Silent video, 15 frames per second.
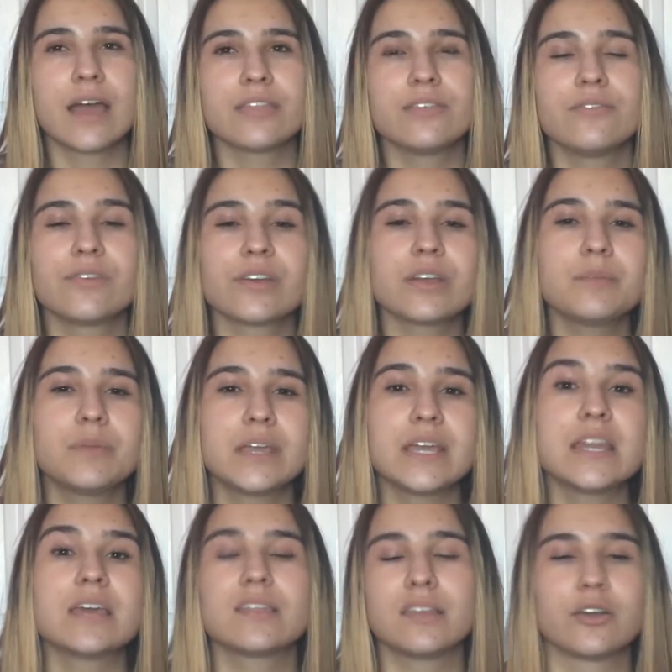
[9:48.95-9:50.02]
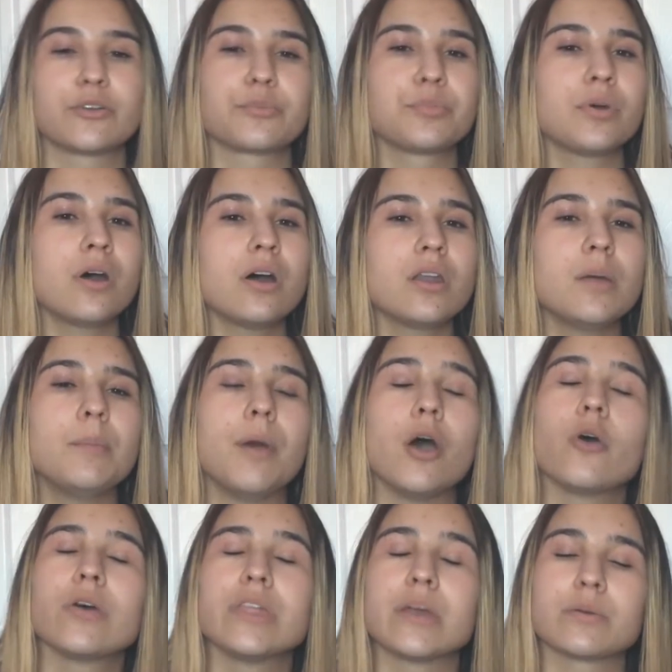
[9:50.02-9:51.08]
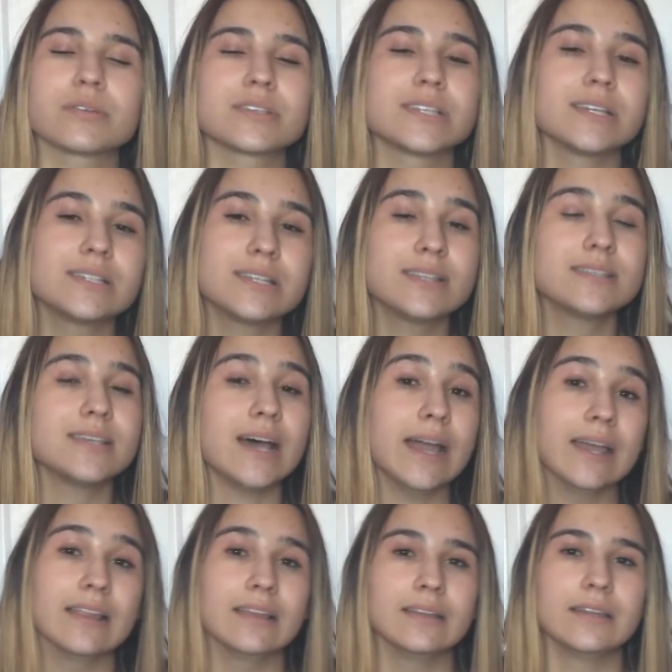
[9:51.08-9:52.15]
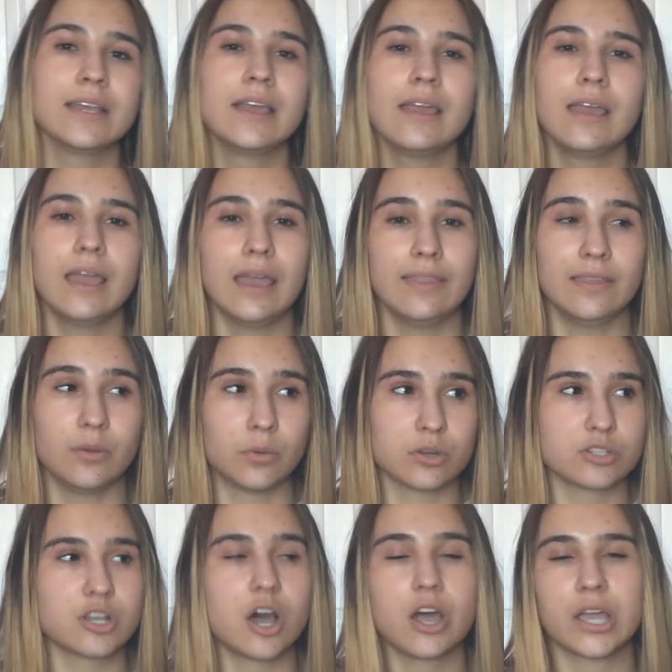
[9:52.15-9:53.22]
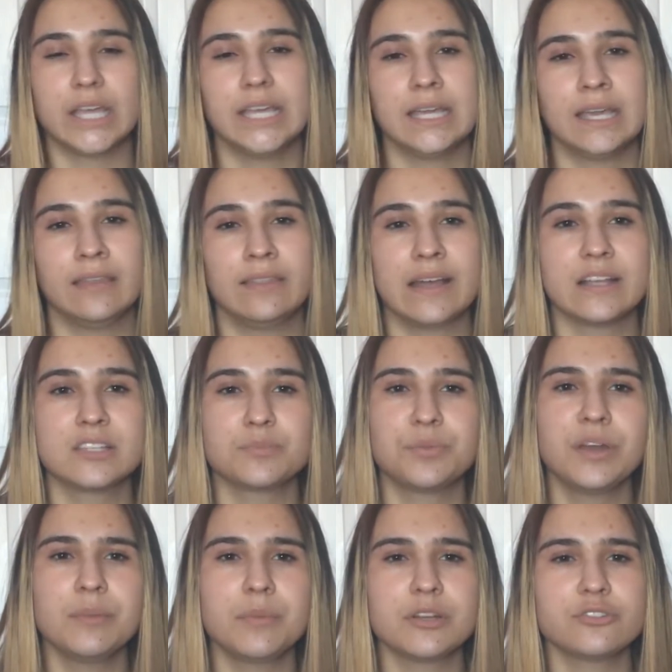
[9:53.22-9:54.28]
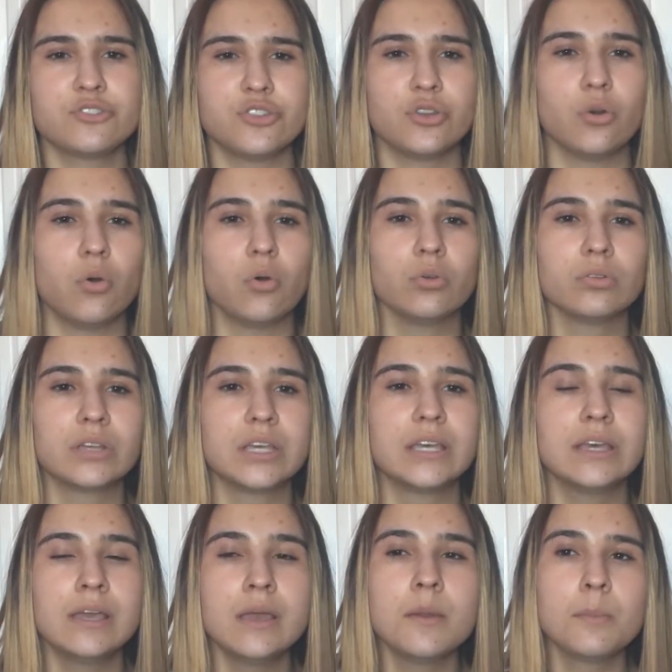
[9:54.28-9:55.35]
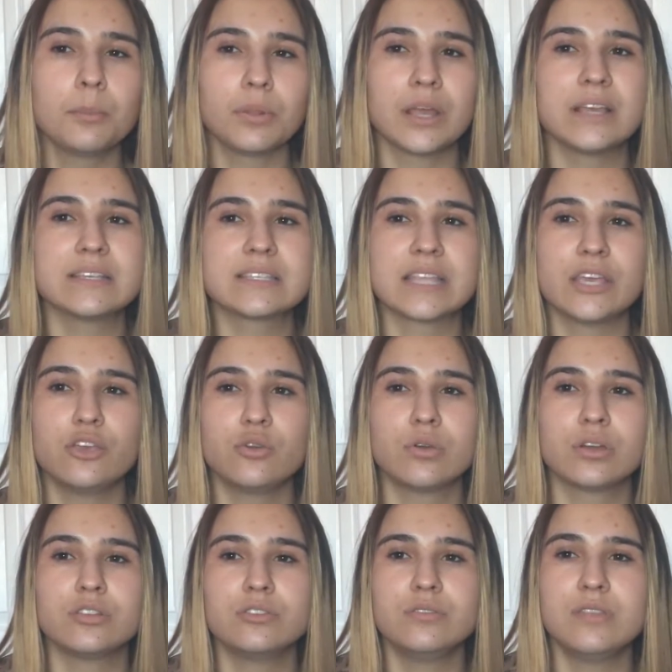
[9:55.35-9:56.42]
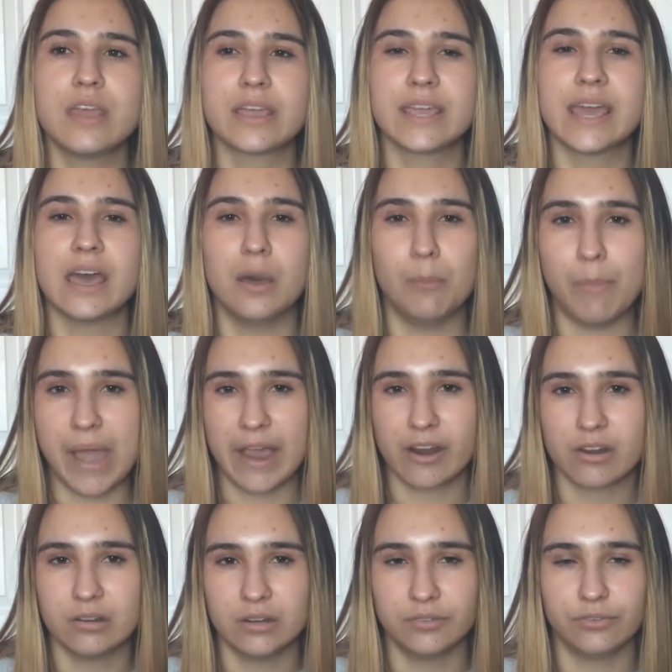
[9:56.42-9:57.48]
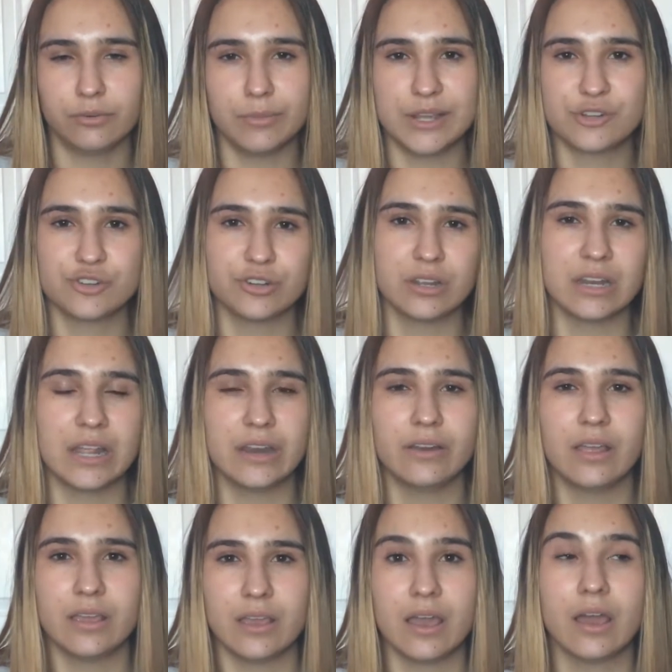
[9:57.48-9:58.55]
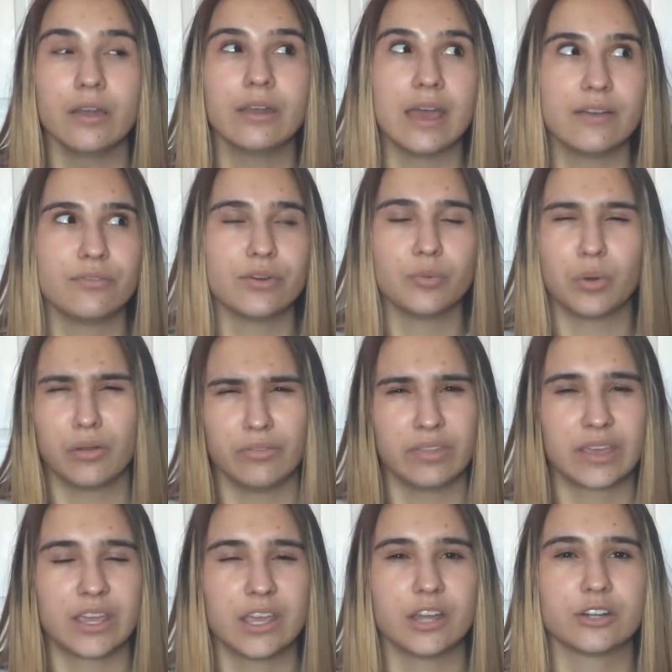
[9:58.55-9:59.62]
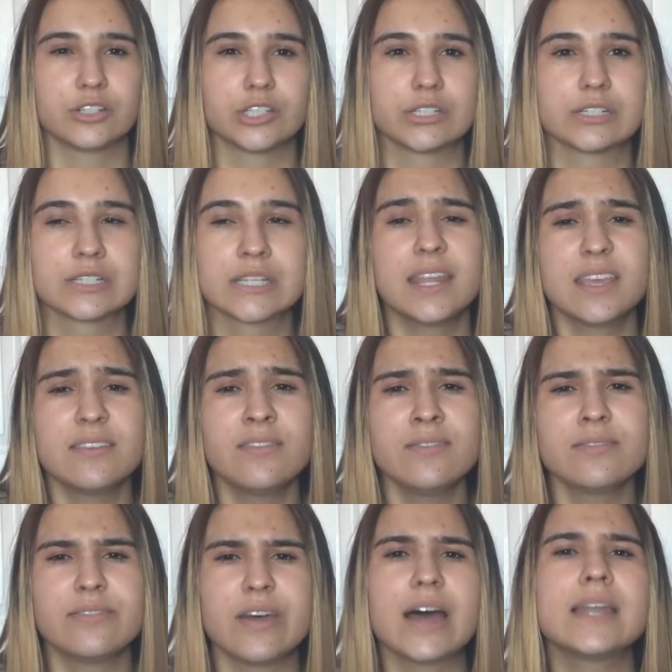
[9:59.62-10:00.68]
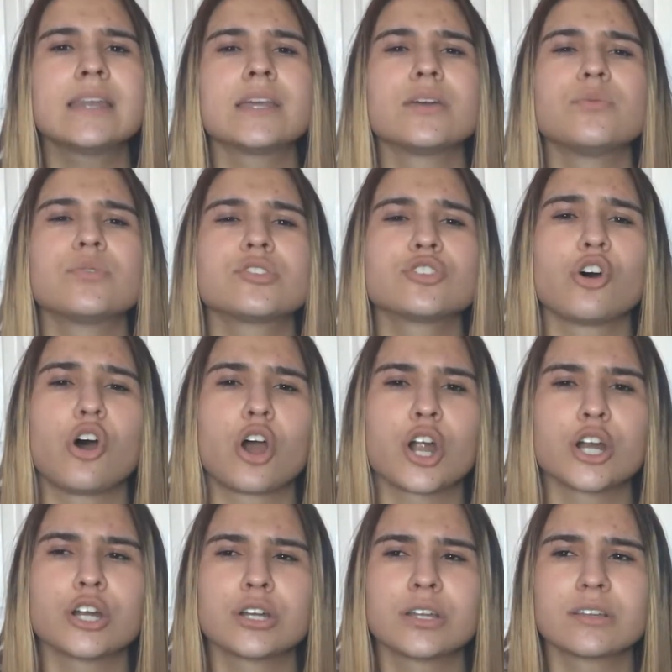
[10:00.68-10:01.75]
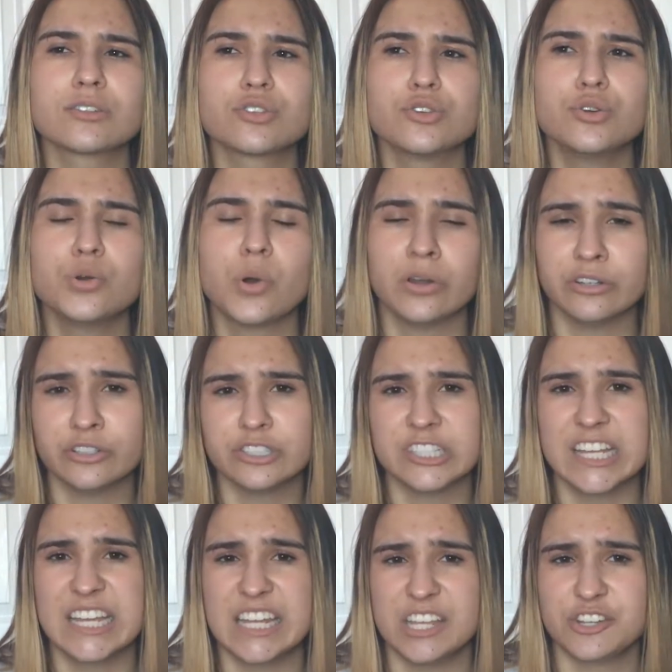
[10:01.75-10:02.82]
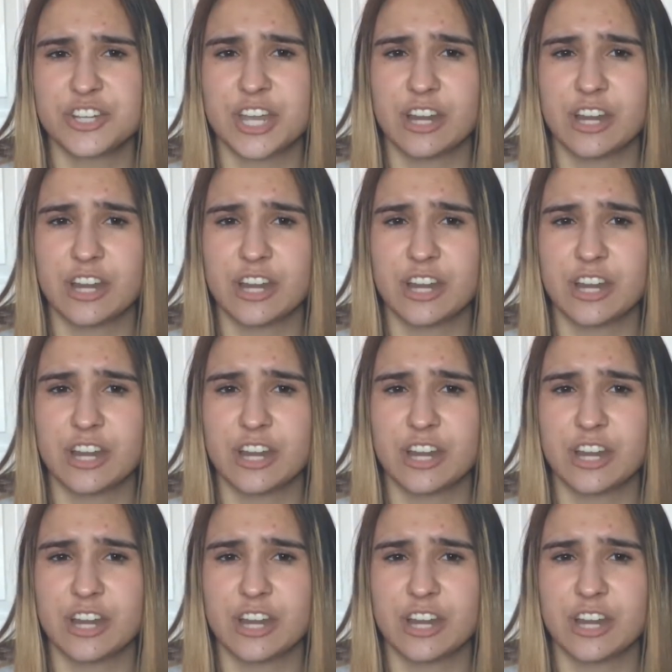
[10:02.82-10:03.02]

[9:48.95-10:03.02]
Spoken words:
At the very beginning, they were put on a boat and they were sent to this island and they were talking, and that's pretty much the only place that you could get a background information on every one of the characters. And even then, it was hard to understand each